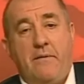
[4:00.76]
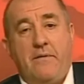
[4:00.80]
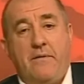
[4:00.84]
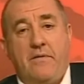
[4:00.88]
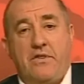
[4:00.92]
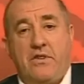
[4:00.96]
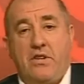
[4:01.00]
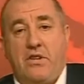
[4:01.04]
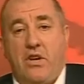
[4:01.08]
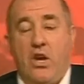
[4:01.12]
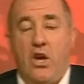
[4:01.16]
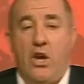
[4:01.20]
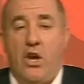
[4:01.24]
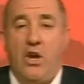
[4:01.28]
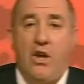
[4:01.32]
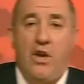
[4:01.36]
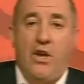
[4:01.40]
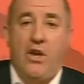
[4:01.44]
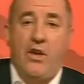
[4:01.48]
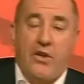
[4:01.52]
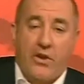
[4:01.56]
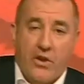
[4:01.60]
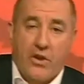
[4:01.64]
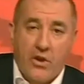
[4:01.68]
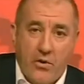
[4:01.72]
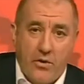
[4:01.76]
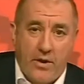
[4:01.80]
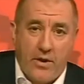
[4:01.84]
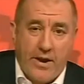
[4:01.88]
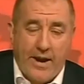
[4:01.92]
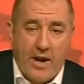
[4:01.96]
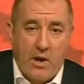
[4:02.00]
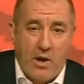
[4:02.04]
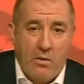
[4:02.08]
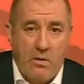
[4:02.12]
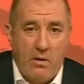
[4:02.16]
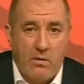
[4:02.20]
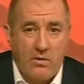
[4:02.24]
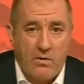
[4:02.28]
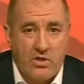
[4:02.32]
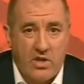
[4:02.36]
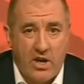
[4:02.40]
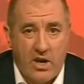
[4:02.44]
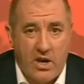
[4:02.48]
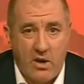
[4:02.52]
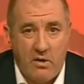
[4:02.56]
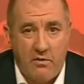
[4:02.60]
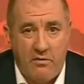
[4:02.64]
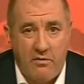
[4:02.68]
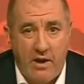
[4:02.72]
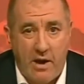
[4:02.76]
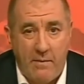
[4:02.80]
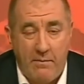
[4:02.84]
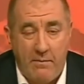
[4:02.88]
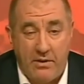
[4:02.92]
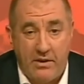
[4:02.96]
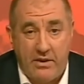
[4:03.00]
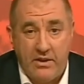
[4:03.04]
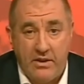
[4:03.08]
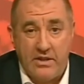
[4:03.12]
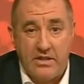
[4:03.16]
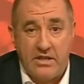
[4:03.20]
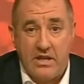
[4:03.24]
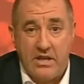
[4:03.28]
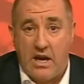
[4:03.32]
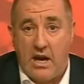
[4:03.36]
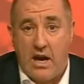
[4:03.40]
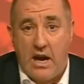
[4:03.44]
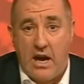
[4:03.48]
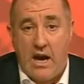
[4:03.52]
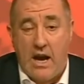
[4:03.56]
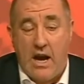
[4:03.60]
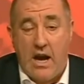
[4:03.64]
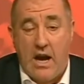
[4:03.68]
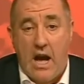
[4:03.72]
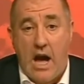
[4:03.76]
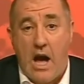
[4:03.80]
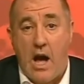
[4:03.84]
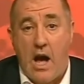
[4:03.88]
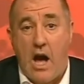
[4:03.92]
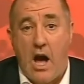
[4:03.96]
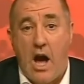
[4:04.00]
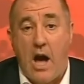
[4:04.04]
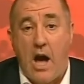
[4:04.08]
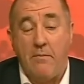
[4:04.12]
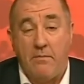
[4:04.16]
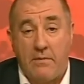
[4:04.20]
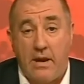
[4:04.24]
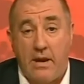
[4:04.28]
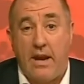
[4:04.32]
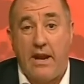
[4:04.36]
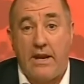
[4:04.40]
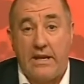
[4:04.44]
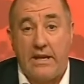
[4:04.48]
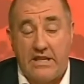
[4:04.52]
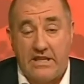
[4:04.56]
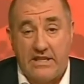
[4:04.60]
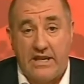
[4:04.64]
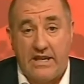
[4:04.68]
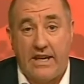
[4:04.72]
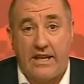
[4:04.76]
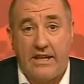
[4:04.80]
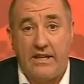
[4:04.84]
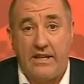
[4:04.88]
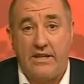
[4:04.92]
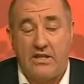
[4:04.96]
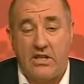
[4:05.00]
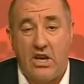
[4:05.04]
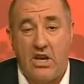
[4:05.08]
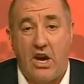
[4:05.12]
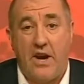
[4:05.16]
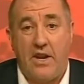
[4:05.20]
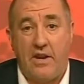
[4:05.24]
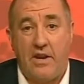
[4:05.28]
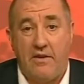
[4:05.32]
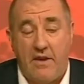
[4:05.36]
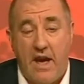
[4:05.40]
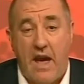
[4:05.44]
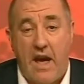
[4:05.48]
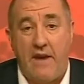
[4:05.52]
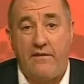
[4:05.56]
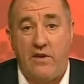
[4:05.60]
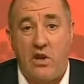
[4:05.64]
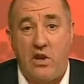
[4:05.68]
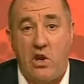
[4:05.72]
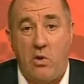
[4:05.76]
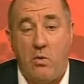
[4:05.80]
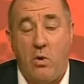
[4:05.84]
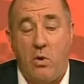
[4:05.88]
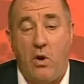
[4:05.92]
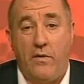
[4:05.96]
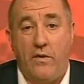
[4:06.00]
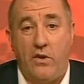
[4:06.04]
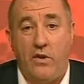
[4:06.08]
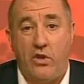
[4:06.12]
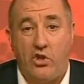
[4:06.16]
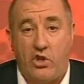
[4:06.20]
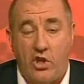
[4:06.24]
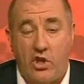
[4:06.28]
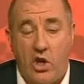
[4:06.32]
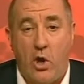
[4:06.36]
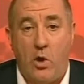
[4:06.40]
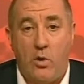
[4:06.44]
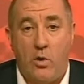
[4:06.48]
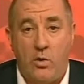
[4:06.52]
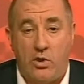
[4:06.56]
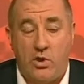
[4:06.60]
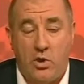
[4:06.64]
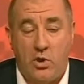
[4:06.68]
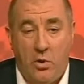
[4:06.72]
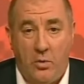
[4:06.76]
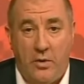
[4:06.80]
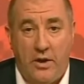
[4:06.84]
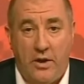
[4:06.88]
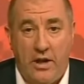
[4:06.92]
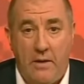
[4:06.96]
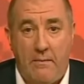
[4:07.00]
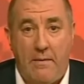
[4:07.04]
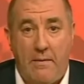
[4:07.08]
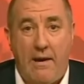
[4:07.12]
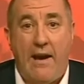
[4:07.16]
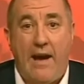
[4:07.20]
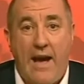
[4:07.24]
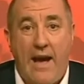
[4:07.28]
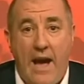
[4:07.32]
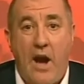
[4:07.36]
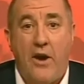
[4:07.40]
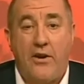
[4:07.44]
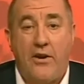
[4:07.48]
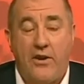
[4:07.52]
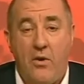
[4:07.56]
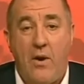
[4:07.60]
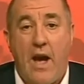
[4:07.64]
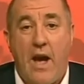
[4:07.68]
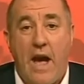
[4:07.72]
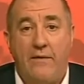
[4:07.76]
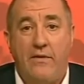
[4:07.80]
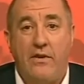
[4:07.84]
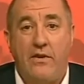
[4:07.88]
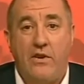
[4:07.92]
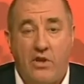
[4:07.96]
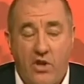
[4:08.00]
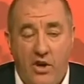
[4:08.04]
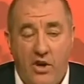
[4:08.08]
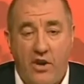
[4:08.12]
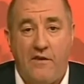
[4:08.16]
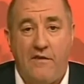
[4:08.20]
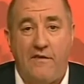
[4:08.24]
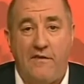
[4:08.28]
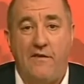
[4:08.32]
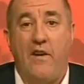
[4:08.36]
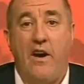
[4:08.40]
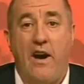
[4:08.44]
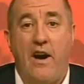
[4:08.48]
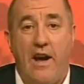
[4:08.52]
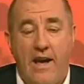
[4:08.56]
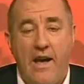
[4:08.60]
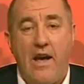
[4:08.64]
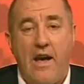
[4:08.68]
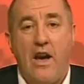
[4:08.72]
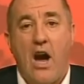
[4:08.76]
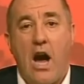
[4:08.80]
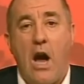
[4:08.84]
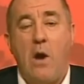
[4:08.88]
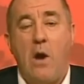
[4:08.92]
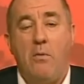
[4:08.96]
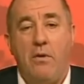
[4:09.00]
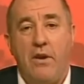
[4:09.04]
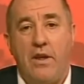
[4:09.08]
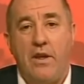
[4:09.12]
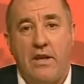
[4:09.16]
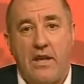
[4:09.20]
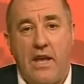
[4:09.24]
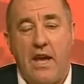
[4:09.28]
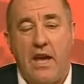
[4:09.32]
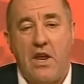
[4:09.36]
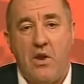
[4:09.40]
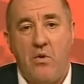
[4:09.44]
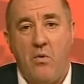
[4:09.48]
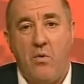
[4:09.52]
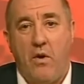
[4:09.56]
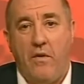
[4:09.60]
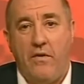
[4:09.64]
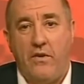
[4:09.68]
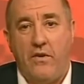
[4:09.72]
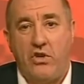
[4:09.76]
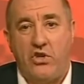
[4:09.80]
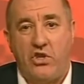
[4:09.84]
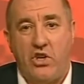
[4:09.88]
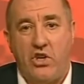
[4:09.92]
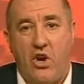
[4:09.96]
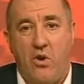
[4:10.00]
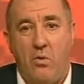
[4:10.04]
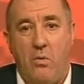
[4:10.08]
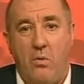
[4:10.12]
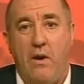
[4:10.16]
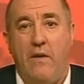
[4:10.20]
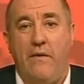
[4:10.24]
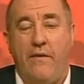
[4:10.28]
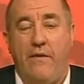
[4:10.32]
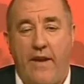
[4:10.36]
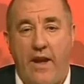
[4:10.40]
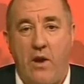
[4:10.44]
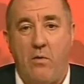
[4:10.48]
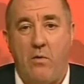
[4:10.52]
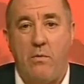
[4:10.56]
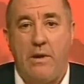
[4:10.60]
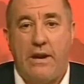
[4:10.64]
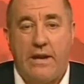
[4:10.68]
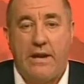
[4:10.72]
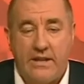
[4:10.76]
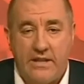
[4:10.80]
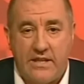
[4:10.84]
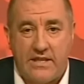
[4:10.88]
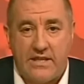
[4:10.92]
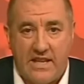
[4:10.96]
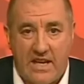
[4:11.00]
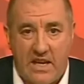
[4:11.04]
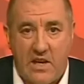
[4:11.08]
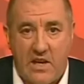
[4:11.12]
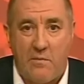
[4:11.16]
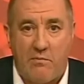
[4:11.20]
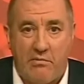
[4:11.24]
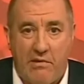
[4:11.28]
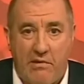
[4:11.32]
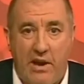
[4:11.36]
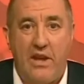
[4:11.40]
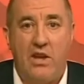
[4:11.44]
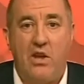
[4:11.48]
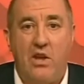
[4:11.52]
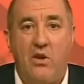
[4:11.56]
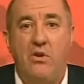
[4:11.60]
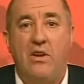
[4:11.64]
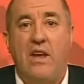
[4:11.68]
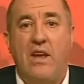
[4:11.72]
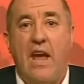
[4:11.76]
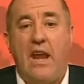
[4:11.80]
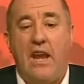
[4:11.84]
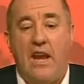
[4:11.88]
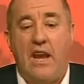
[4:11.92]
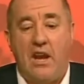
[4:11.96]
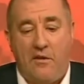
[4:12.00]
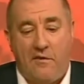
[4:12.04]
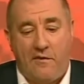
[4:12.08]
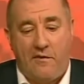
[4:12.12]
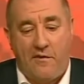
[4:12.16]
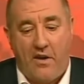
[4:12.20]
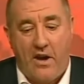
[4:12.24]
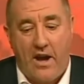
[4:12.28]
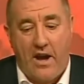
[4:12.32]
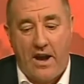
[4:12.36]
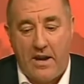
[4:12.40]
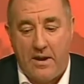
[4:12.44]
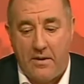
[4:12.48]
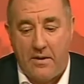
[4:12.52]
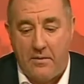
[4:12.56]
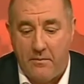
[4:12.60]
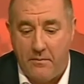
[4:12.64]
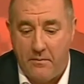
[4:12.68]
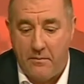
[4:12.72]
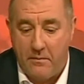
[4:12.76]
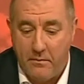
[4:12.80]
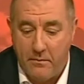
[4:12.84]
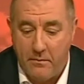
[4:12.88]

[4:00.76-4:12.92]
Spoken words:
months, you get a world title fight, because I'm getting sick and tired of having you on the show talking about how you haven't got a fight. I want to get you on the show one day and we can celebrate you getting a fight.